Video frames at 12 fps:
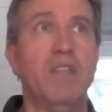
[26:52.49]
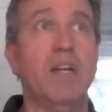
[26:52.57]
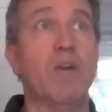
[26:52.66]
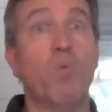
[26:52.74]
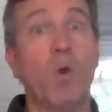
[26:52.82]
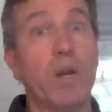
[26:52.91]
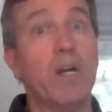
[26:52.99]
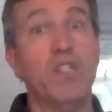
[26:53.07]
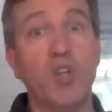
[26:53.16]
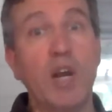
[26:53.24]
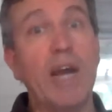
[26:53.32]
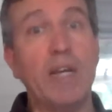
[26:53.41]
their
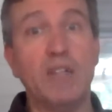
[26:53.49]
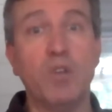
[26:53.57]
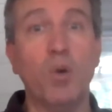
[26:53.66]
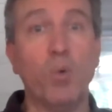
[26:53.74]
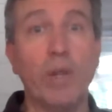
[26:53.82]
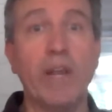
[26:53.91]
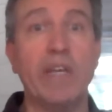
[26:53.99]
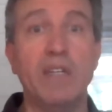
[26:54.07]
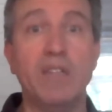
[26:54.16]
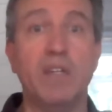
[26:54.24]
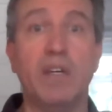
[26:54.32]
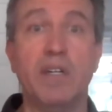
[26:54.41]
100 ISO really
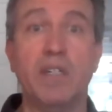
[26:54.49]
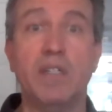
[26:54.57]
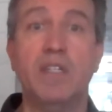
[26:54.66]
isn't